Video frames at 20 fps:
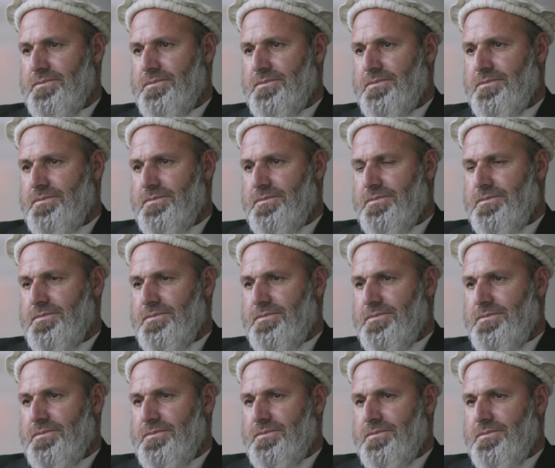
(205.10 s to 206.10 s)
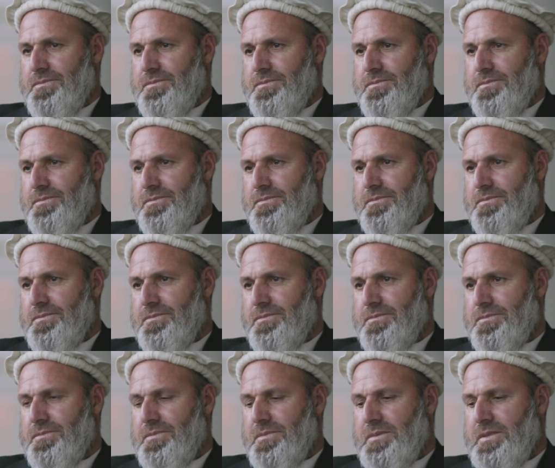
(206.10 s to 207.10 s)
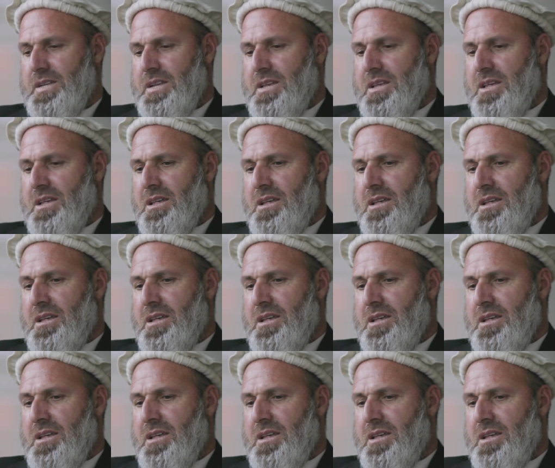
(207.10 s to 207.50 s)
Nobody speaks.